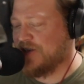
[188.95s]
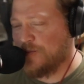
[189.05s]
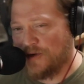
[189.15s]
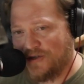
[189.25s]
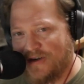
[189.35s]
You
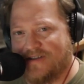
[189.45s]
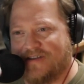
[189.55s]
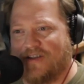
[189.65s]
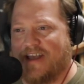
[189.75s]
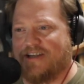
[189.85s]
put your
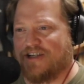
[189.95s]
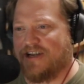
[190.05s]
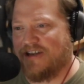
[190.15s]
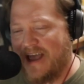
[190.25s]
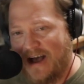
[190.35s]
insulation
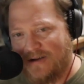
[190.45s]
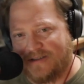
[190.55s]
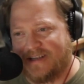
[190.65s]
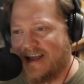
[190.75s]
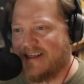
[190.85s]
and the
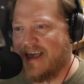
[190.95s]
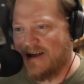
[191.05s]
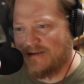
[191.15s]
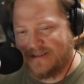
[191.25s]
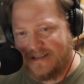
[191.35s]
outside of the
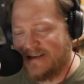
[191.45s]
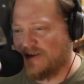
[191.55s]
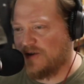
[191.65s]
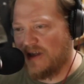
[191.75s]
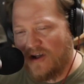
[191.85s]
house in, and
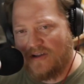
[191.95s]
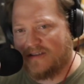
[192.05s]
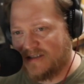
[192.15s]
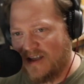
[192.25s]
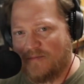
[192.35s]
you get all
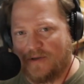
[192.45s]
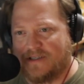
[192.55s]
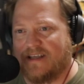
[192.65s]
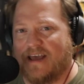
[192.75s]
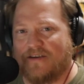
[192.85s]
this stuff put
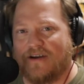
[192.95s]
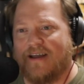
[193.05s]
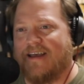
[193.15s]
together.